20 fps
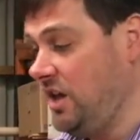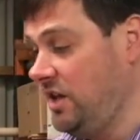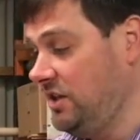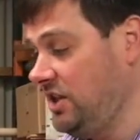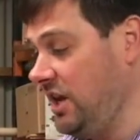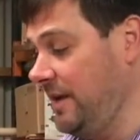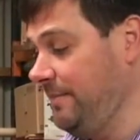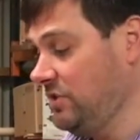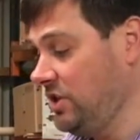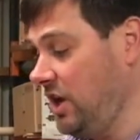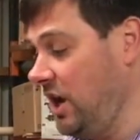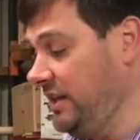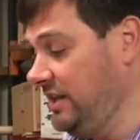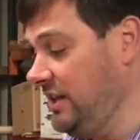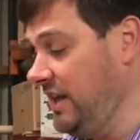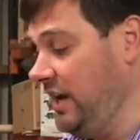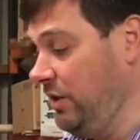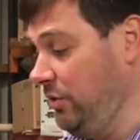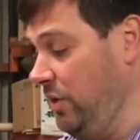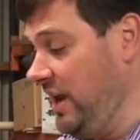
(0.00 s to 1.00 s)
Tim's
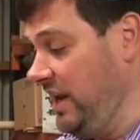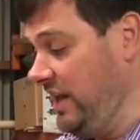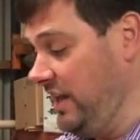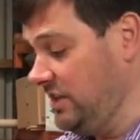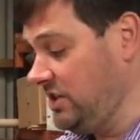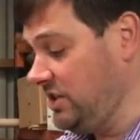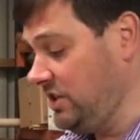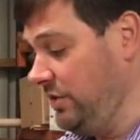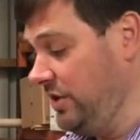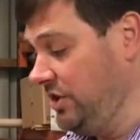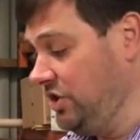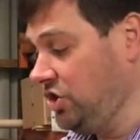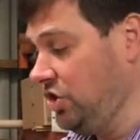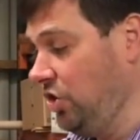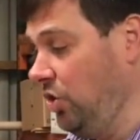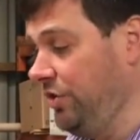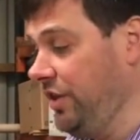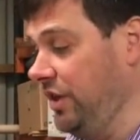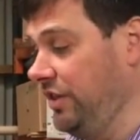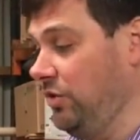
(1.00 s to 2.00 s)
idea really is to
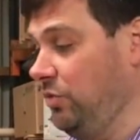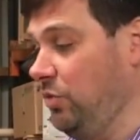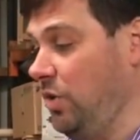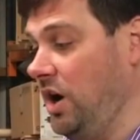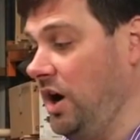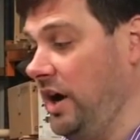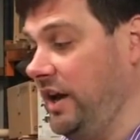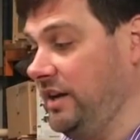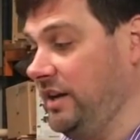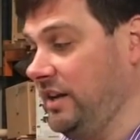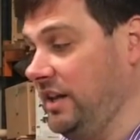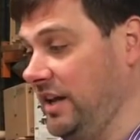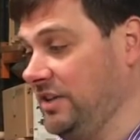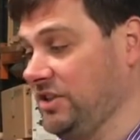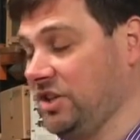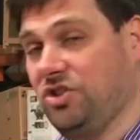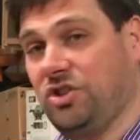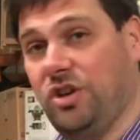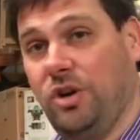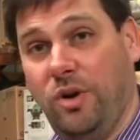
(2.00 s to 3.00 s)
ensure that the wine is
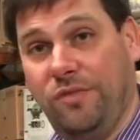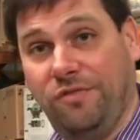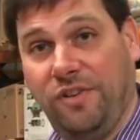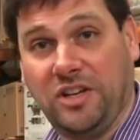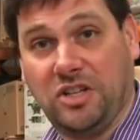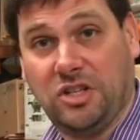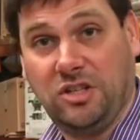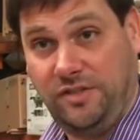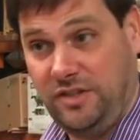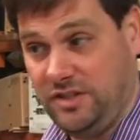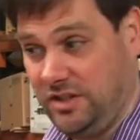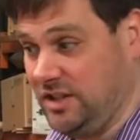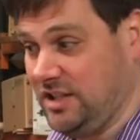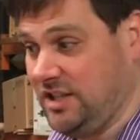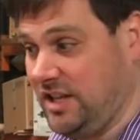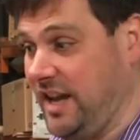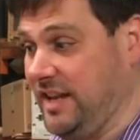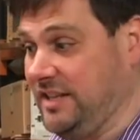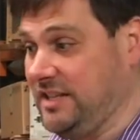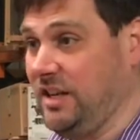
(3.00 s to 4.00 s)
a true reflection of his
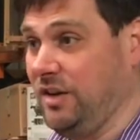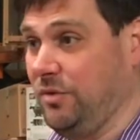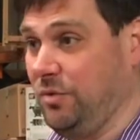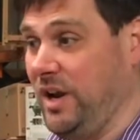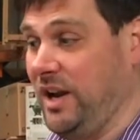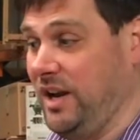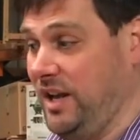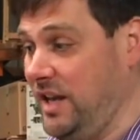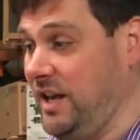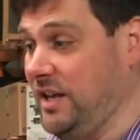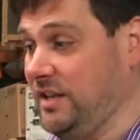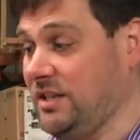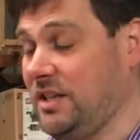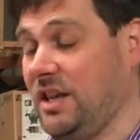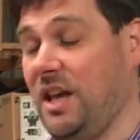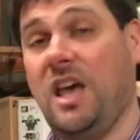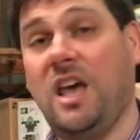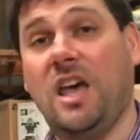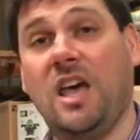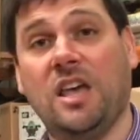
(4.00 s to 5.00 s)
estate, and it really is.
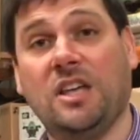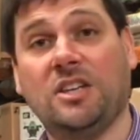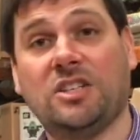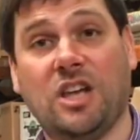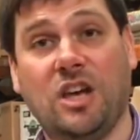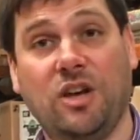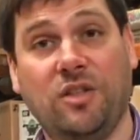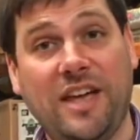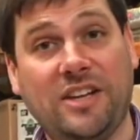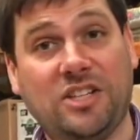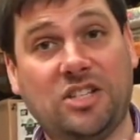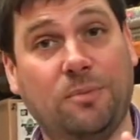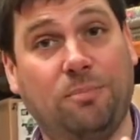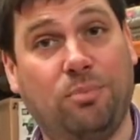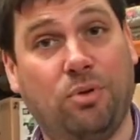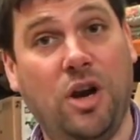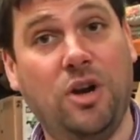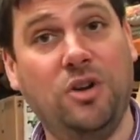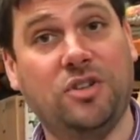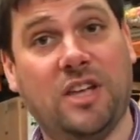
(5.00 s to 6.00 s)
So that's the
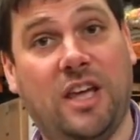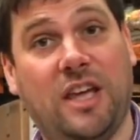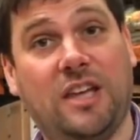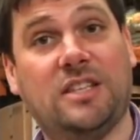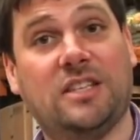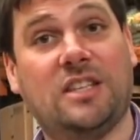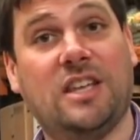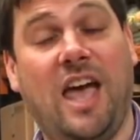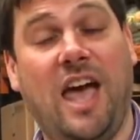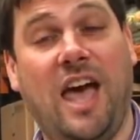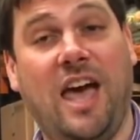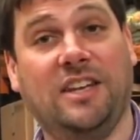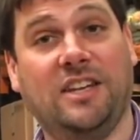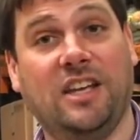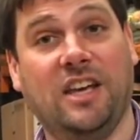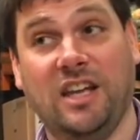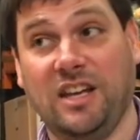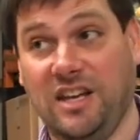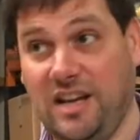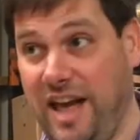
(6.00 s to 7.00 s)
process, and
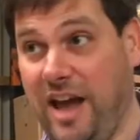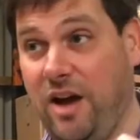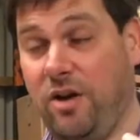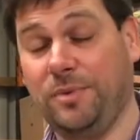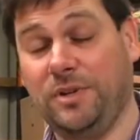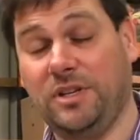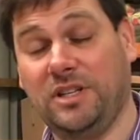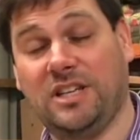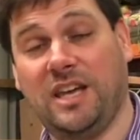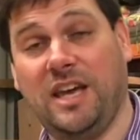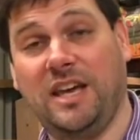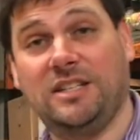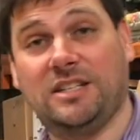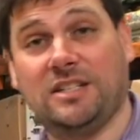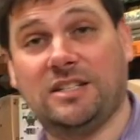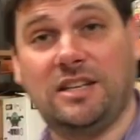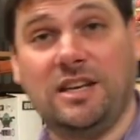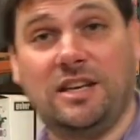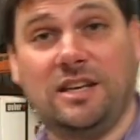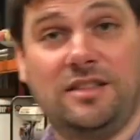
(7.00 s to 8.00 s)
now I'm going to
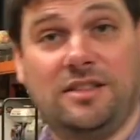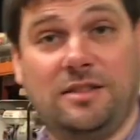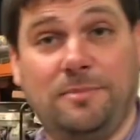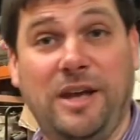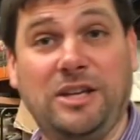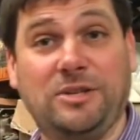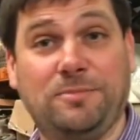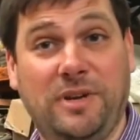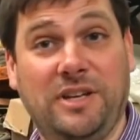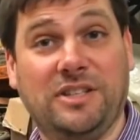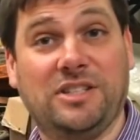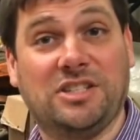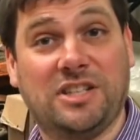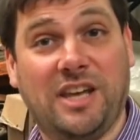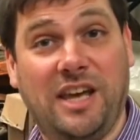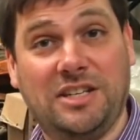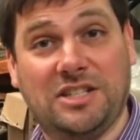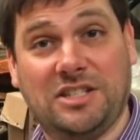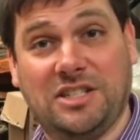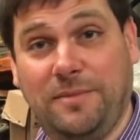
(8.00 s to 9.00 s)
taste the best bit to
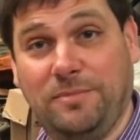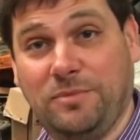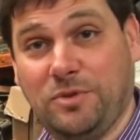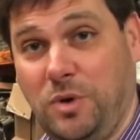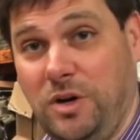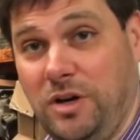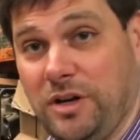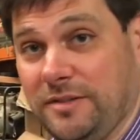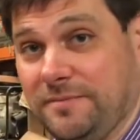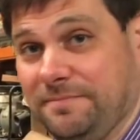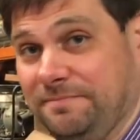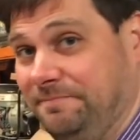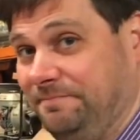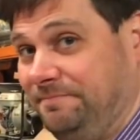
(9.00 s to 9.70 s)
taste Tim's wine.